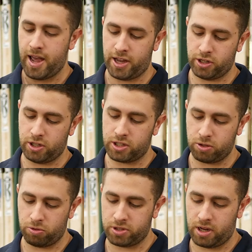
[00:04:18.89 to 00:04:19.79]
As you can
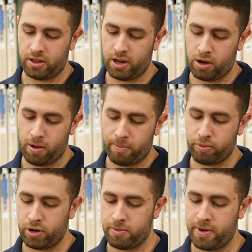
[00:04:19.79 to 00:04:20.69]
still see there,
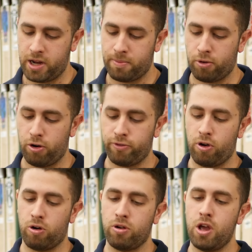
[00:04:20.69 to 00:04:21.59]
pretty meaty
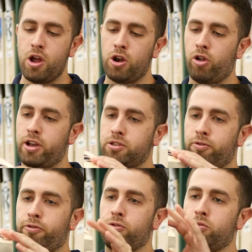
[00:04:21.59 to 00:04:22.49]
profile, nice
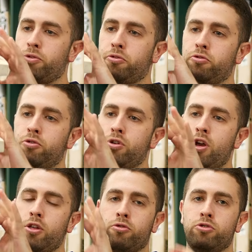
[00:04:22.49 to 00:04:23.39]
and full through
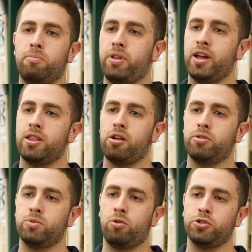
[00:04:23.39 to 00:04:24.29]
the blade there
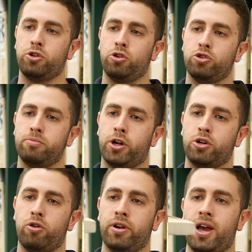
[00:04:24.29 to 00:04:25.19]
as well, so not too
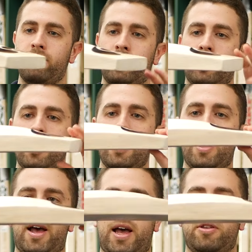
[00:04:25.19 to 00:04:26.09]
much concaving.
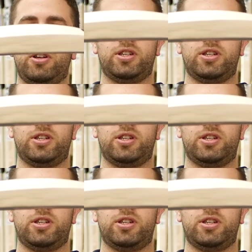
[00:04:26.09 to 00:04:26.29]
You can